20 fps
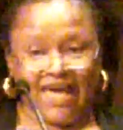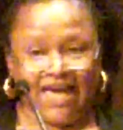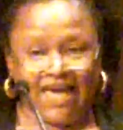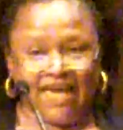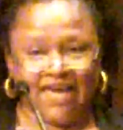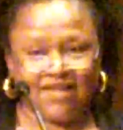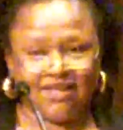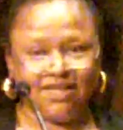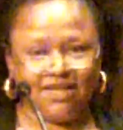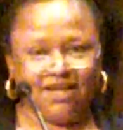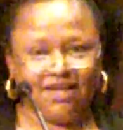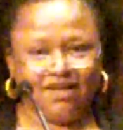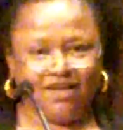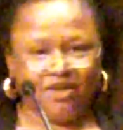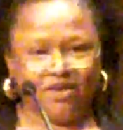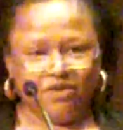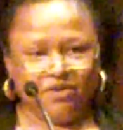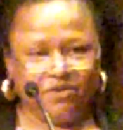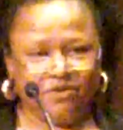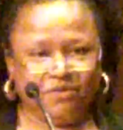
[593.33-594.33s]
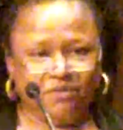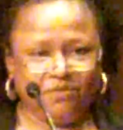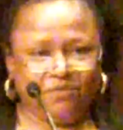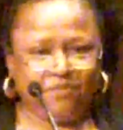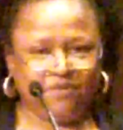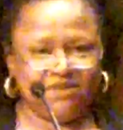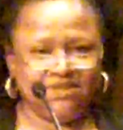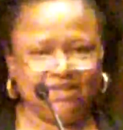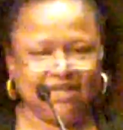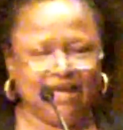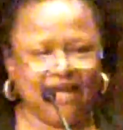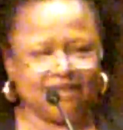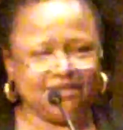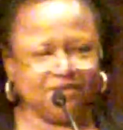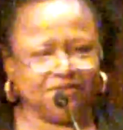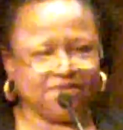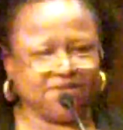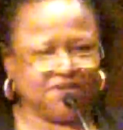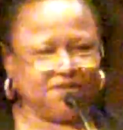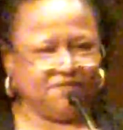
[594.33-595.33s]
And once you
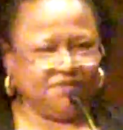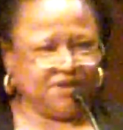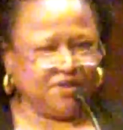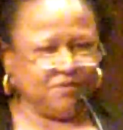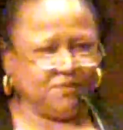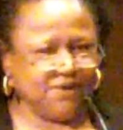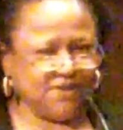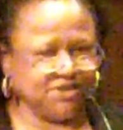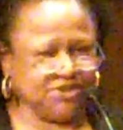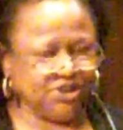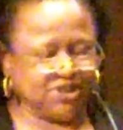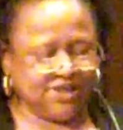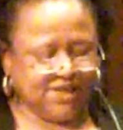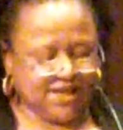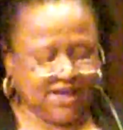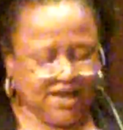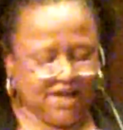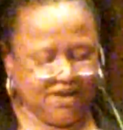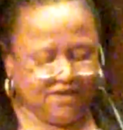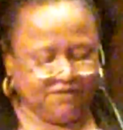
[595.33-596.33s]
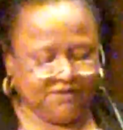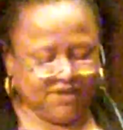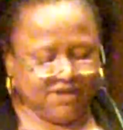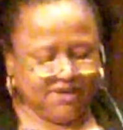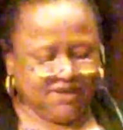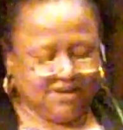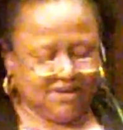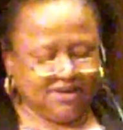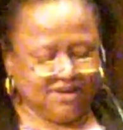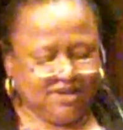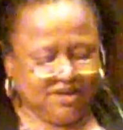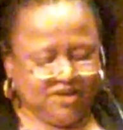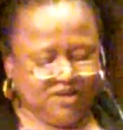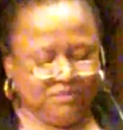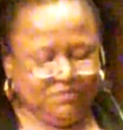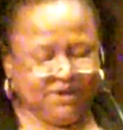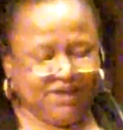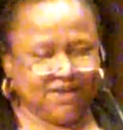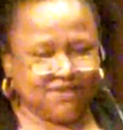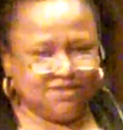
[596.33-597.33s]
ask yourself that question enough,
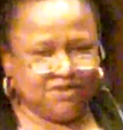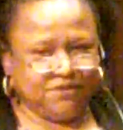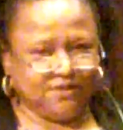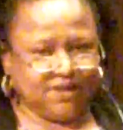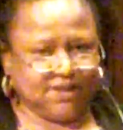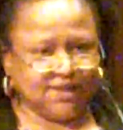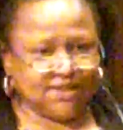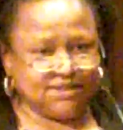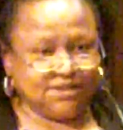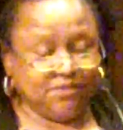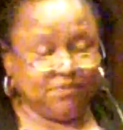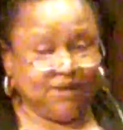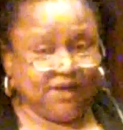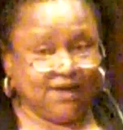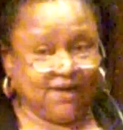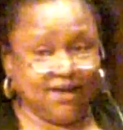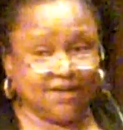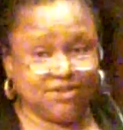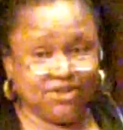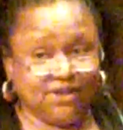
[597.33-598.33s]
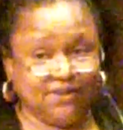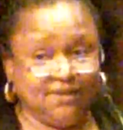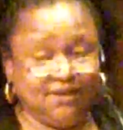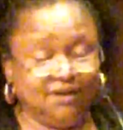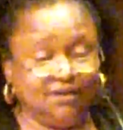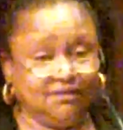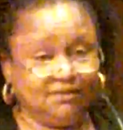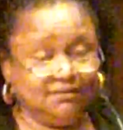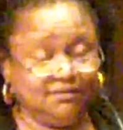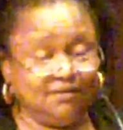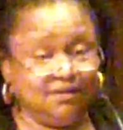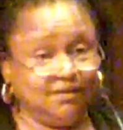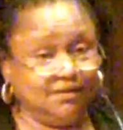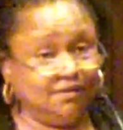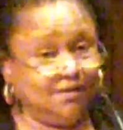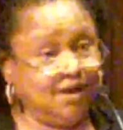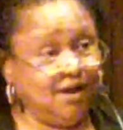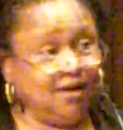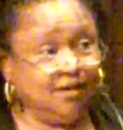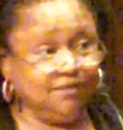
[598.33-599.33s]
you begin to realize, oh my gosh, I think a
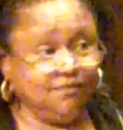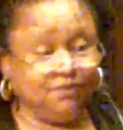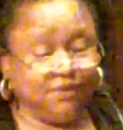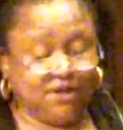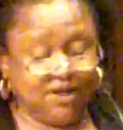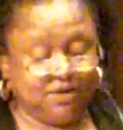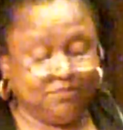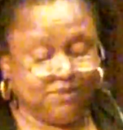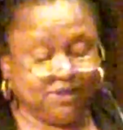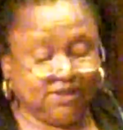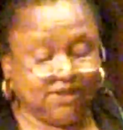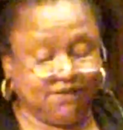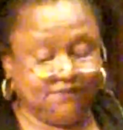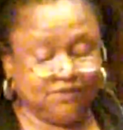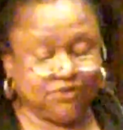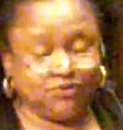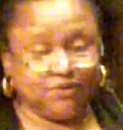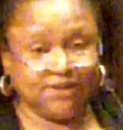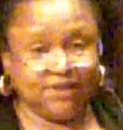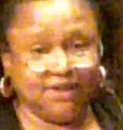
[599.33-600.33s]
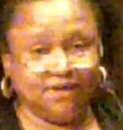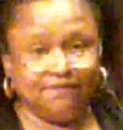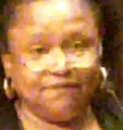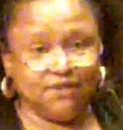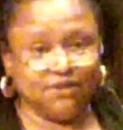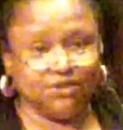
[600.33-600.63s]
lot of what I believe is really a